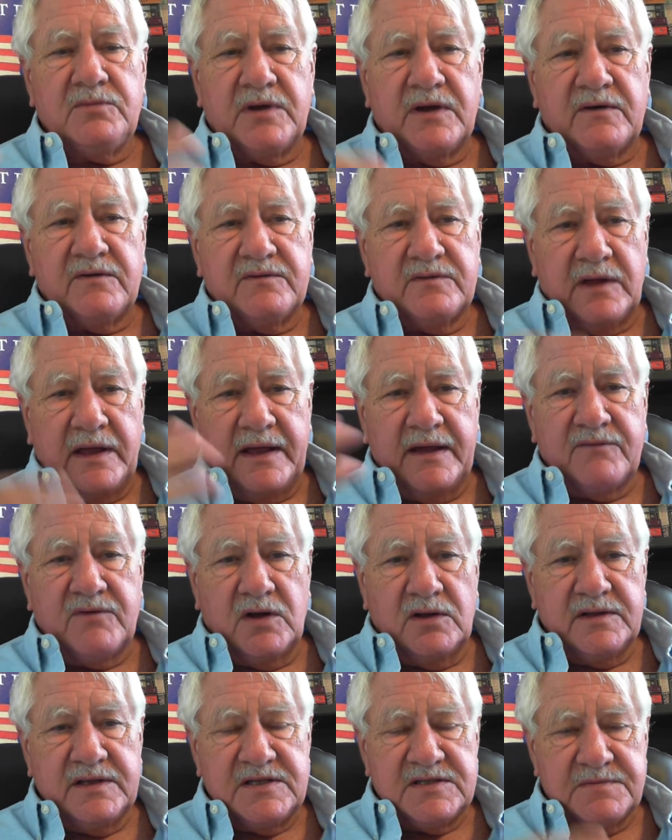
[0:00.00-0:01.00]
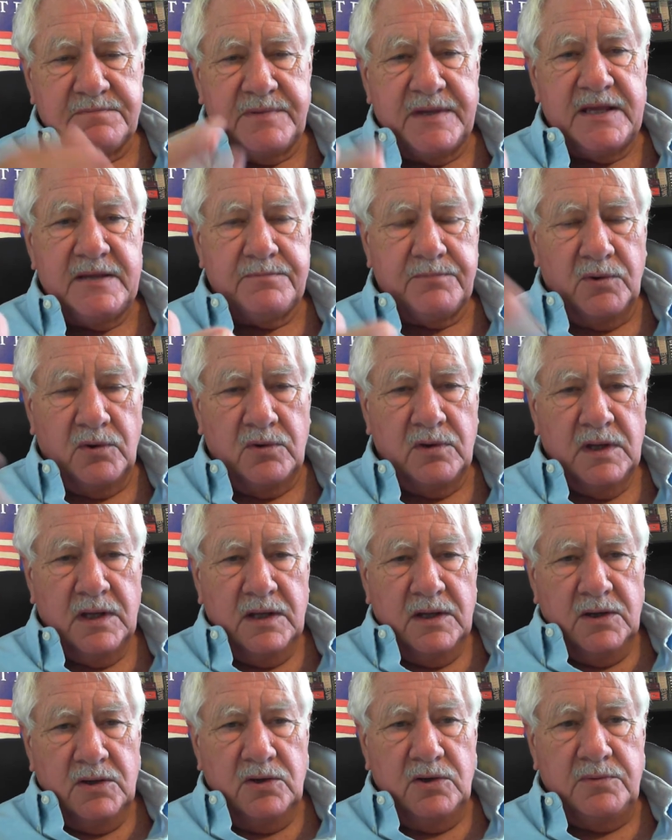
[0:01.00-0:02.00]
you have all these people
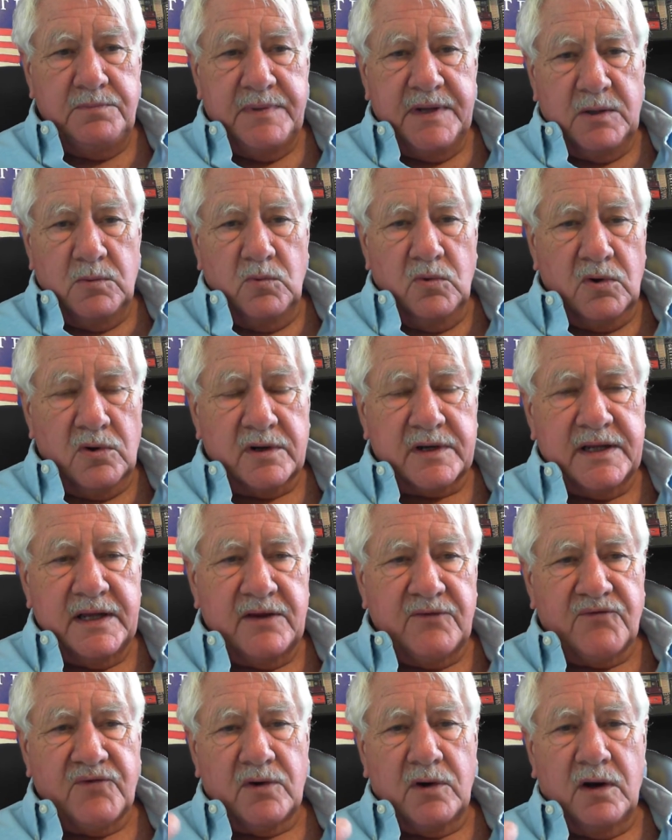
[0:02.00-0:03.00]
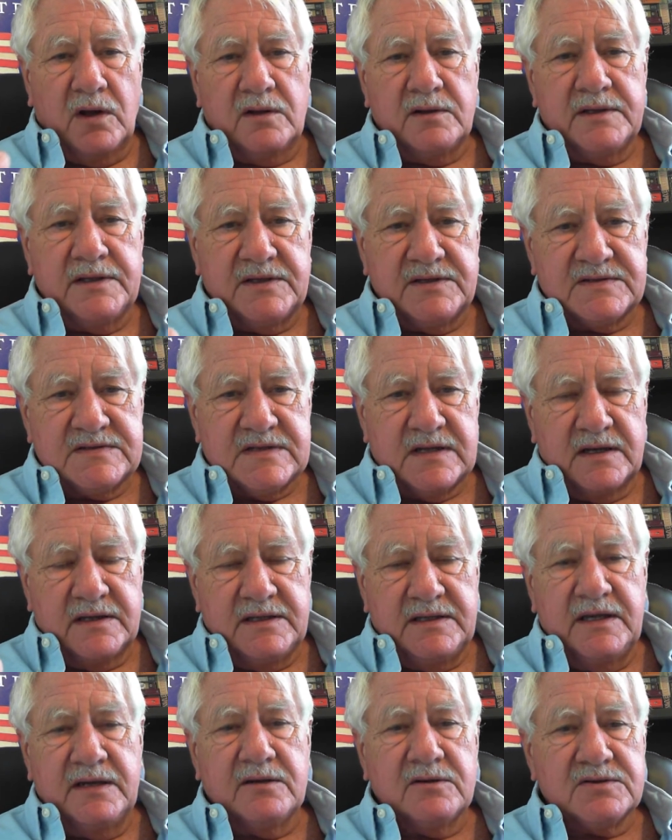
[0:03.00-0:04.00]
who've been working for all these uh,
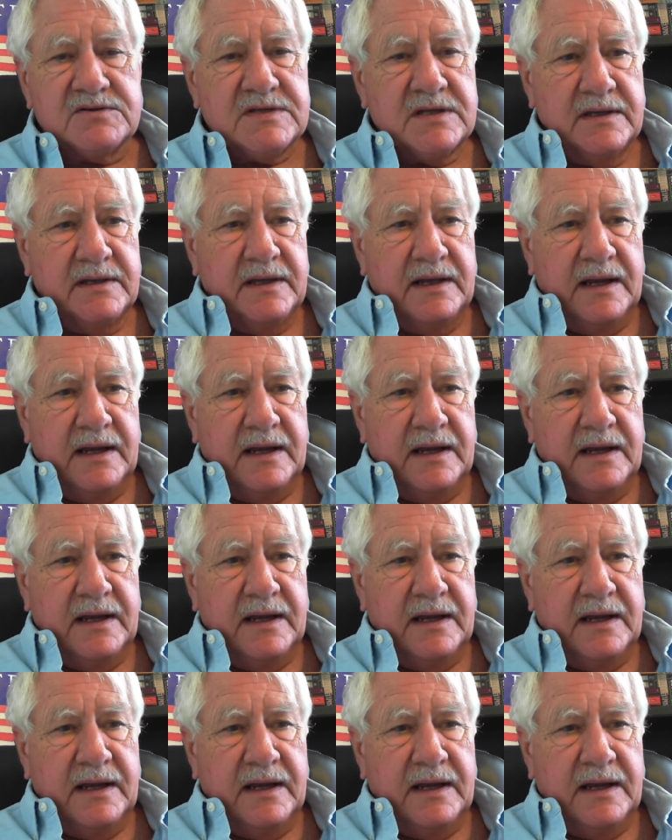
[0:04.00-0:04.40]
years,